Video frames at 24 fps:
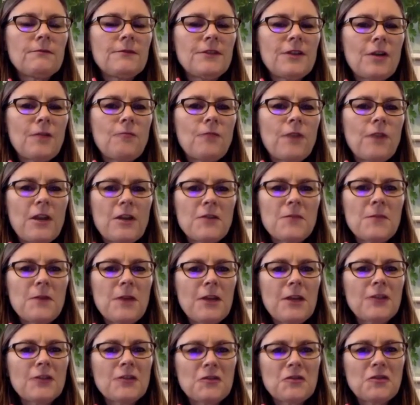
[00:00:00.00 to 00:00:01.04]

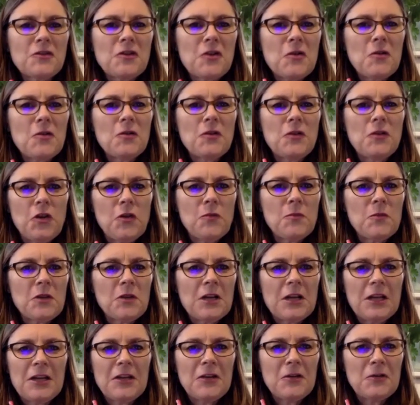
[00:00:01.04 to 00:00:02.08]
randomized control human
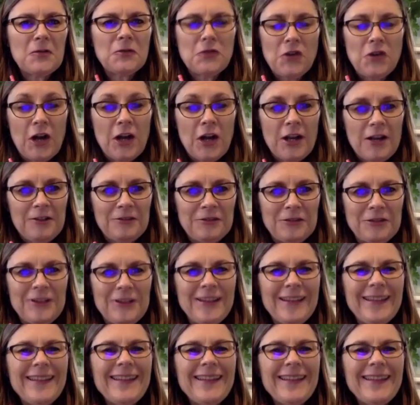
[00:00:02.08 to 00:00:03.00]
clinical trial,